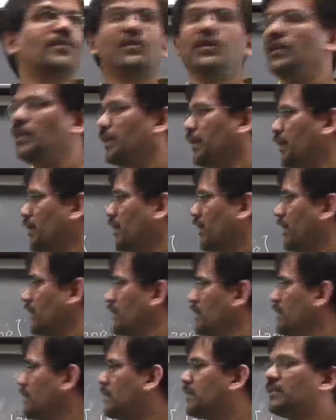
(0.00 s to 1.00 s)
So you
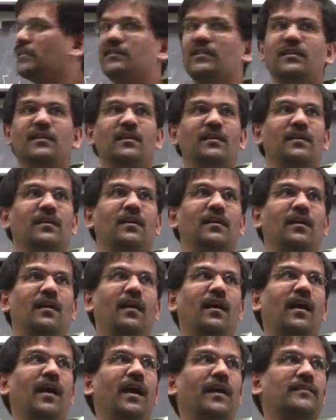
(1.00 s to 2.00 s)
can't just
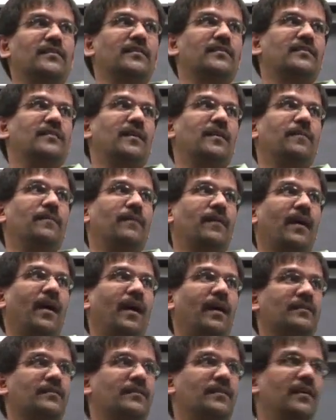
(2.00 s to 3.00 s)
access them
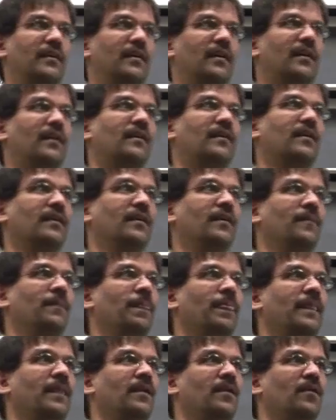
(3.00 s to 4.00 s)
as they are.
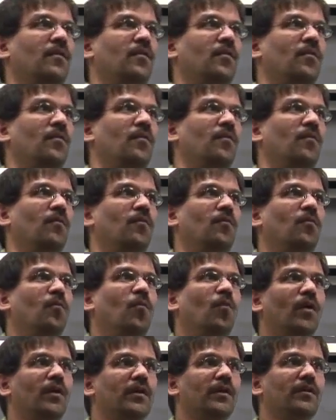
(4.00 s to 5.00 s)

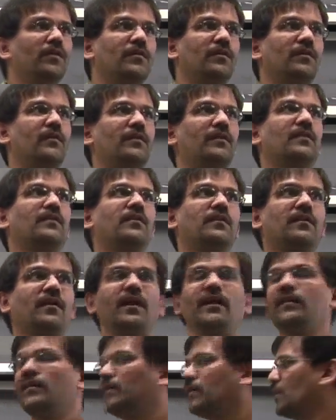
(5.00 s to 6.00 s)
What you
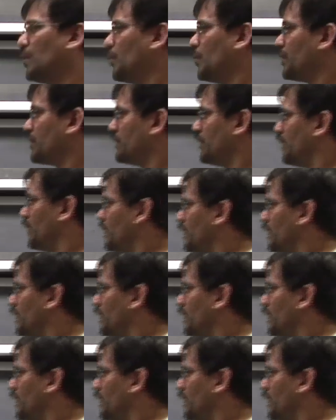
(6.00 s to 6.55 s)
try to do is